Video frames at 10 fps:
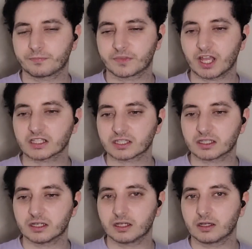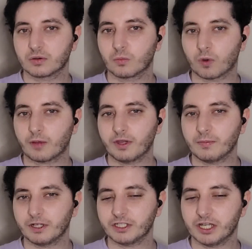Yes, where I'm
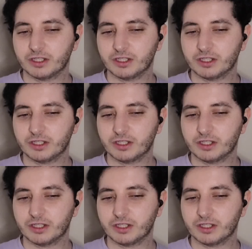hitting my chest,